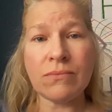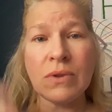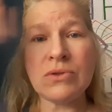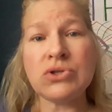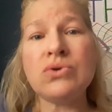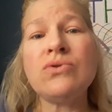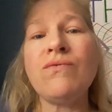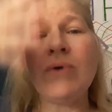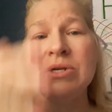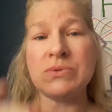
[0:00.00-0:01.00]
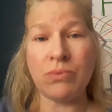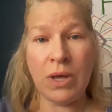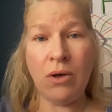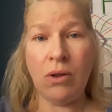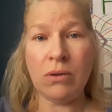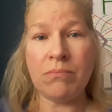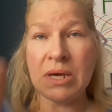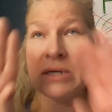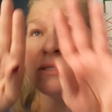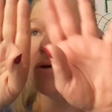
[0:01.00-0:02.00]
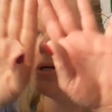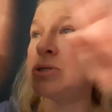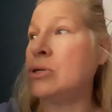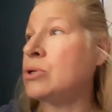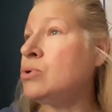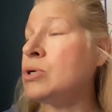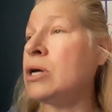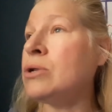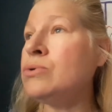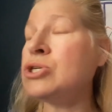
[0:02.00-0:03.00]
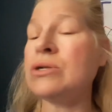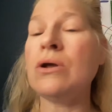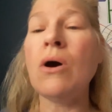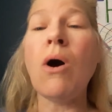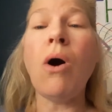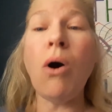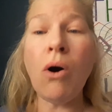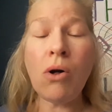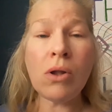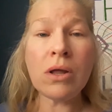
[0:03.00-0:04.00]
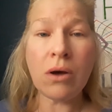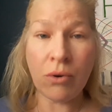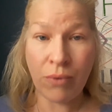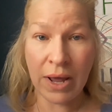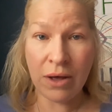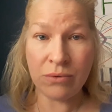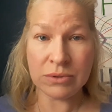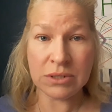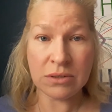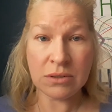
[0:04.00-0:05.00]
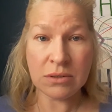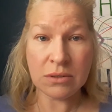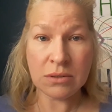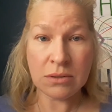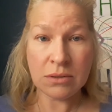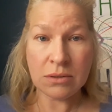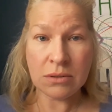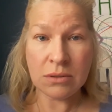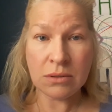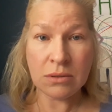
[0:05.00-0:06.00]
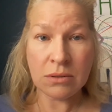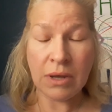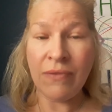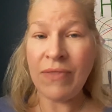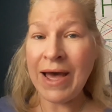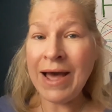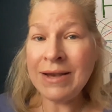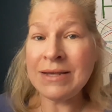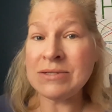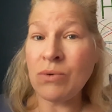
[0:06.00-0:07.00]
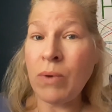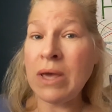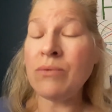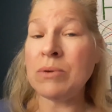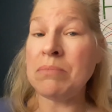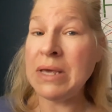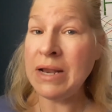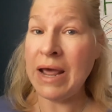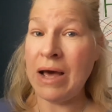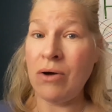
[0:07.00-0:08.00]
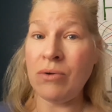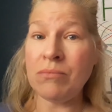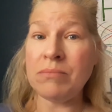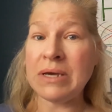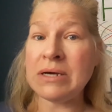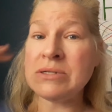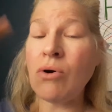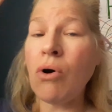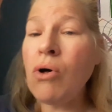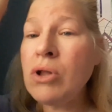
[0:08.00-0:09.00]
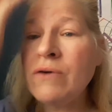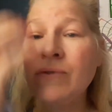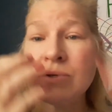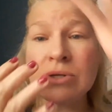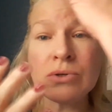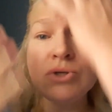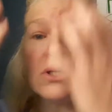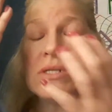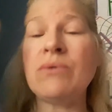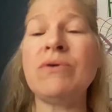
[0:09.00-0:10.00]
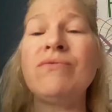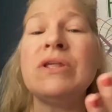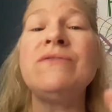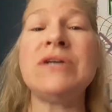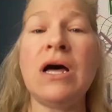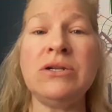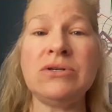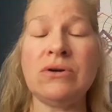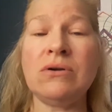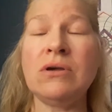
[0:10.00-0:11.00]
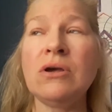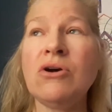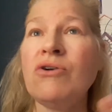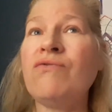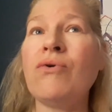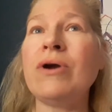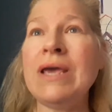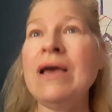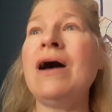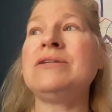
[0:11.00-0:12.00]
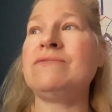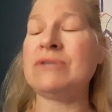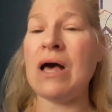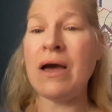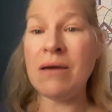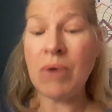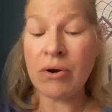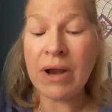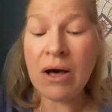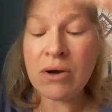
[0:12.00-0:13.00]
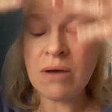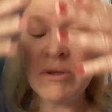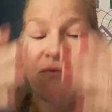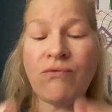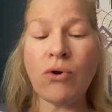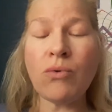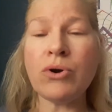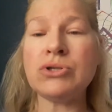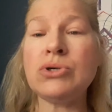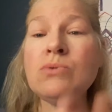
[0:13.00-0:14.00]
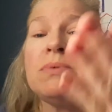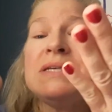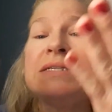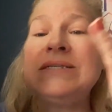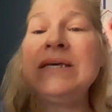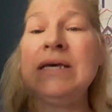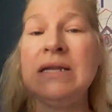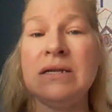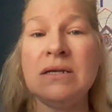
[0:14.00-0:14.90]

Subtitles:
of what is real, because there is illusion all around. And that is the way it would be now, because all of those illusions that we've lived under for eons of time are now coming forward to be seen.